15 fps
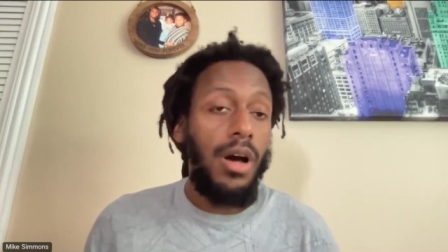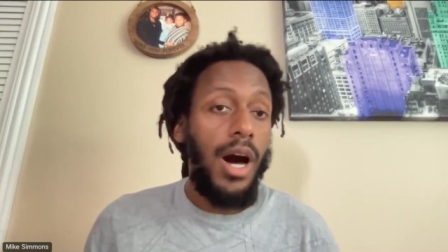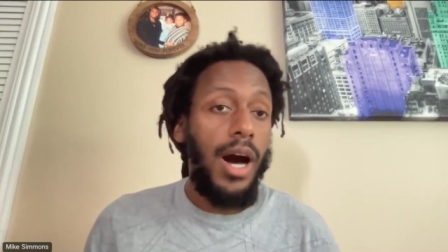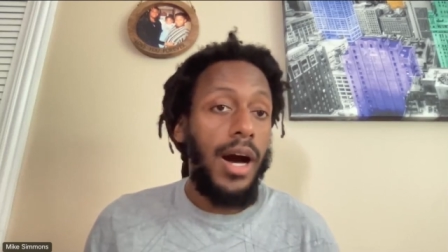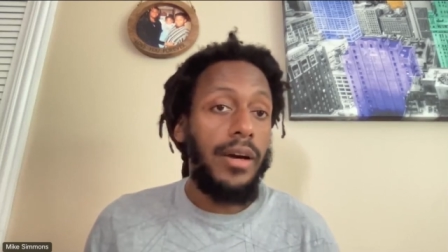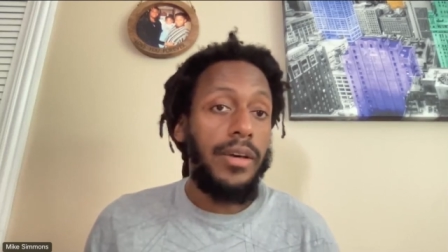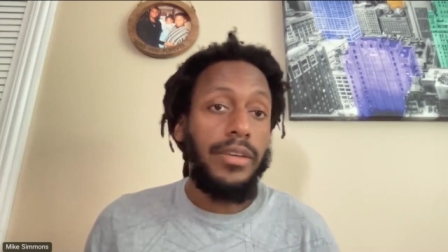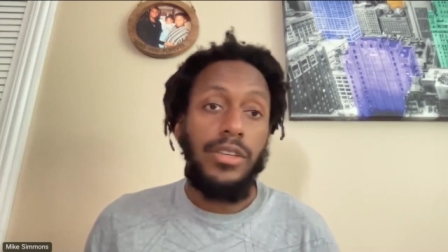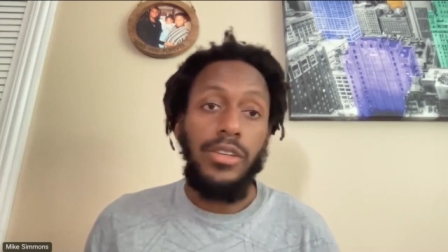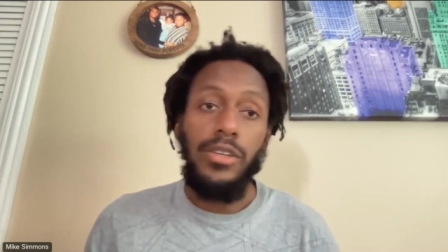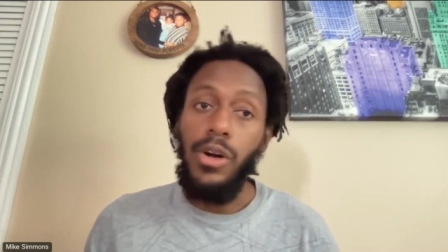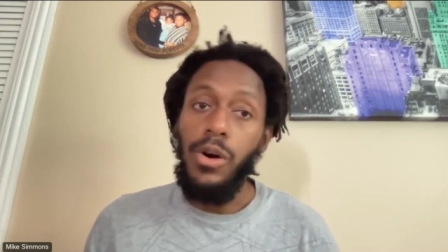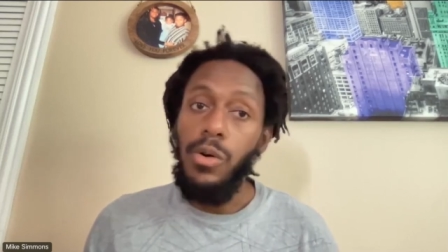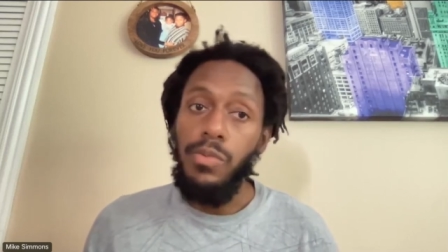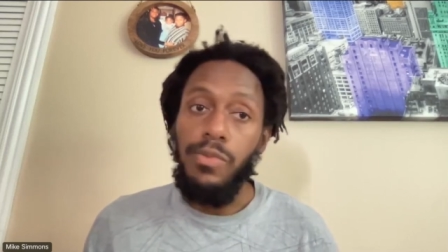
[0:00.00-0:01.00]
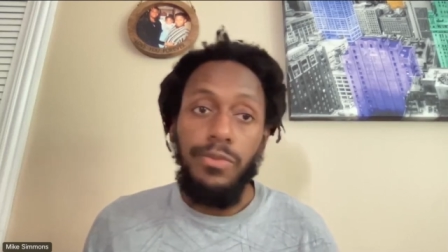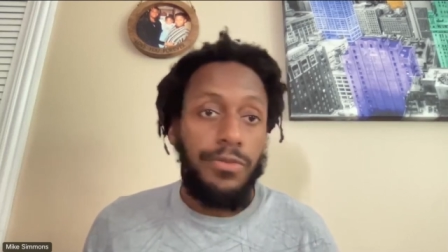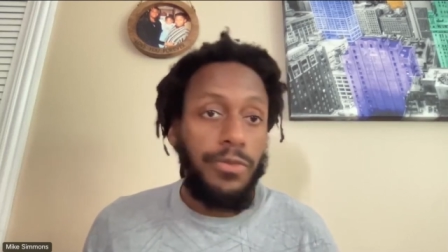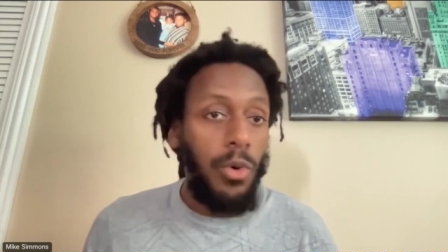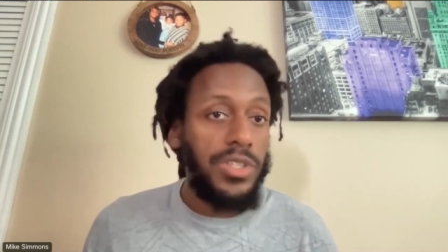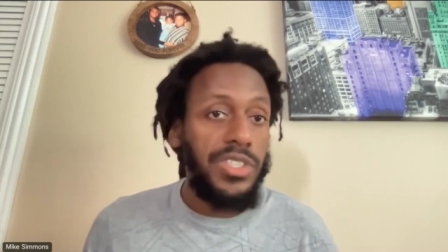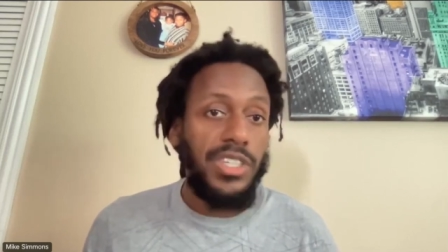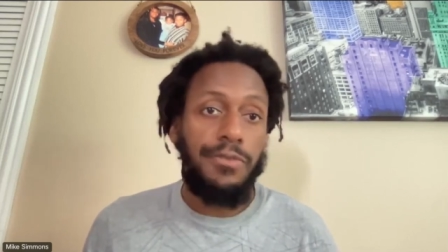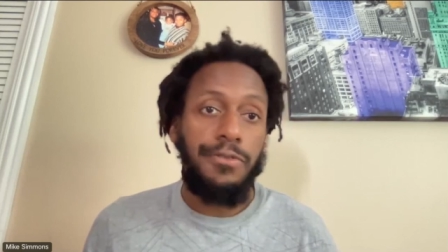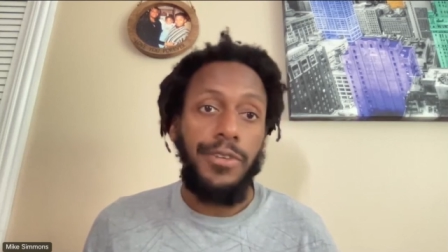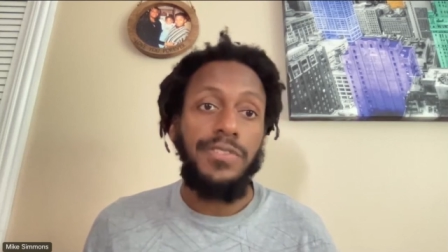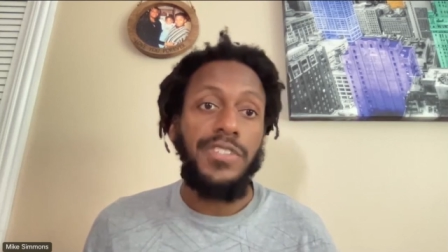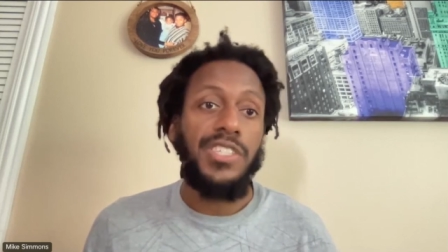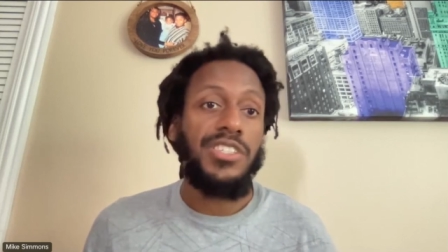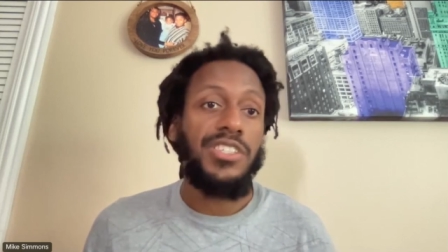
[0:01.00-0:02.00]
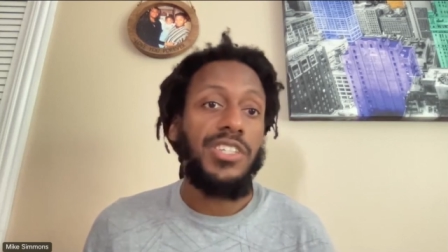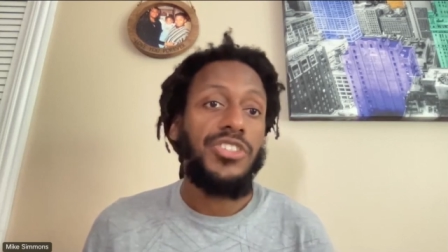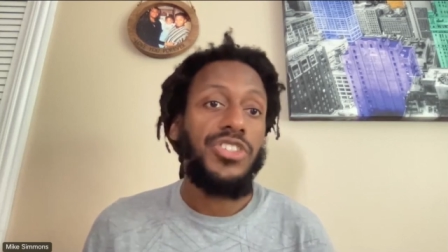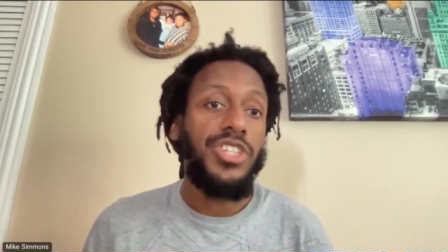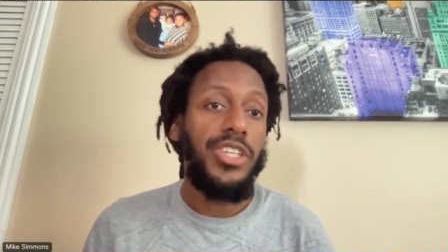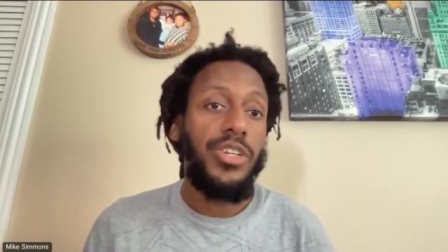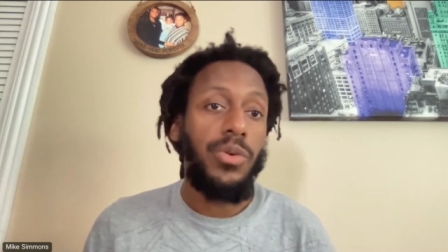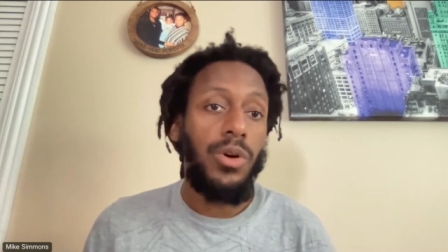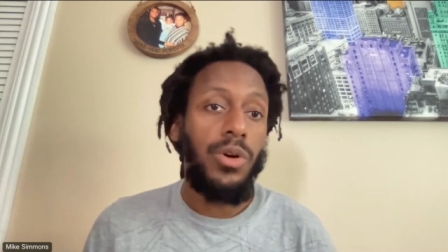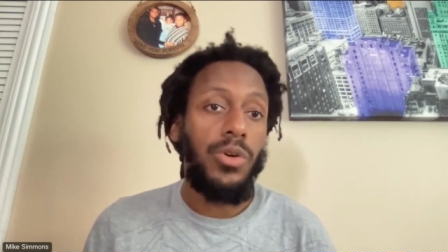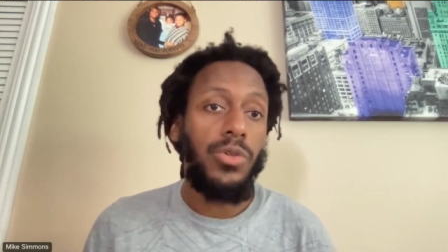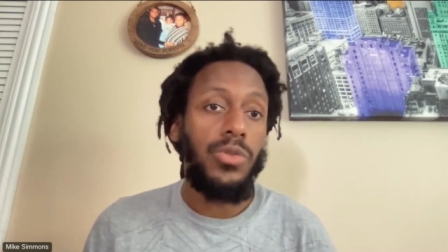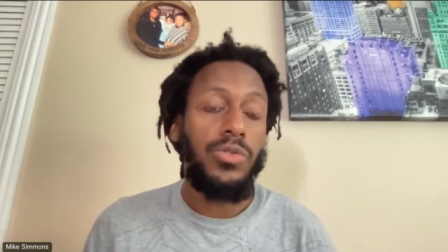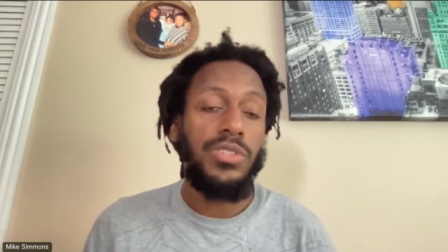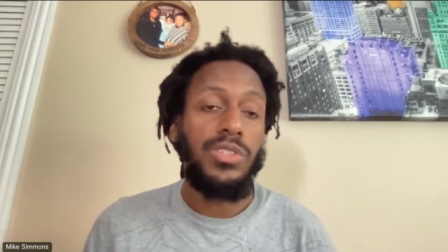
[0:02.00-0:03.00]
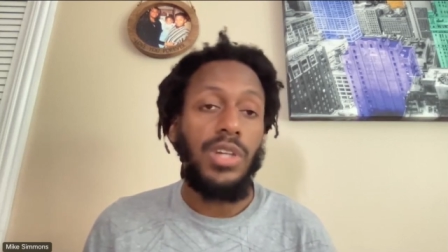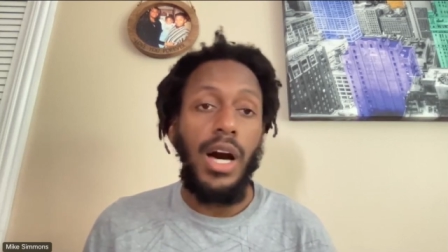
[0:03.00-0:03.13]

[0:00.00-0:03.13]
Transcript: 14, 15, 16-year olds,